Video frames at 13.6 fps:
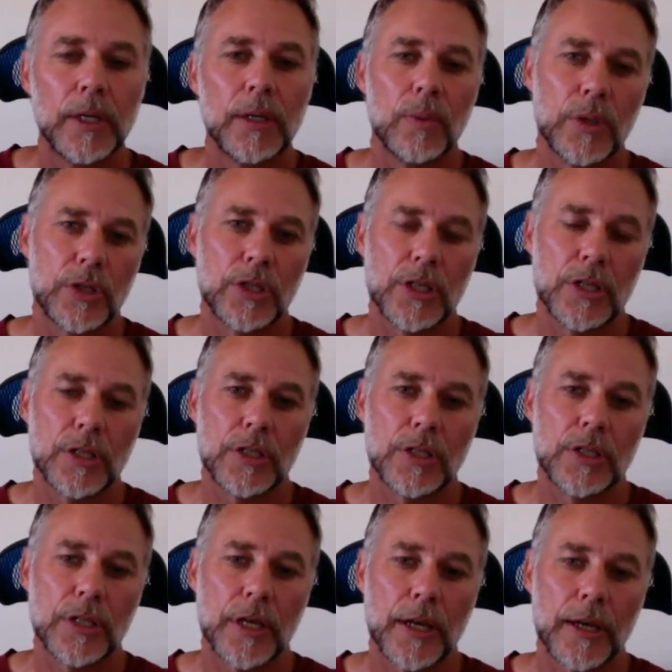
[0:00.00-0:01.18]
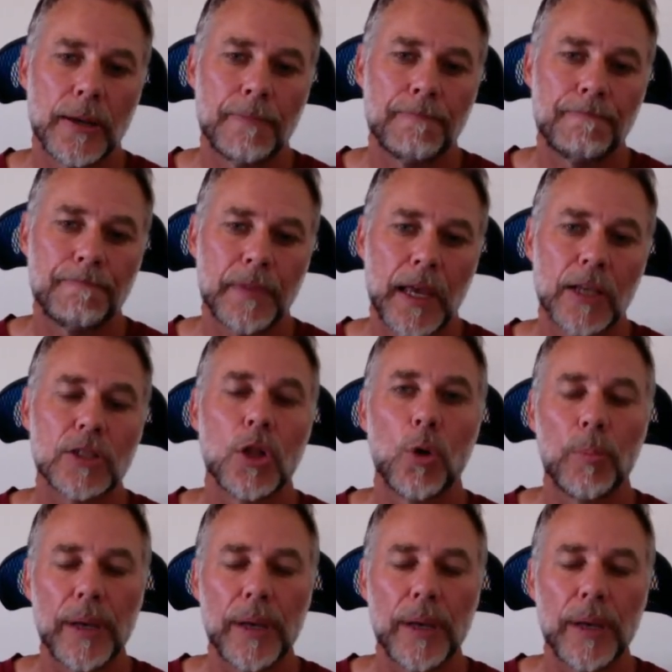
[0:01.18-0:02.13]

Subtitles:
which is has long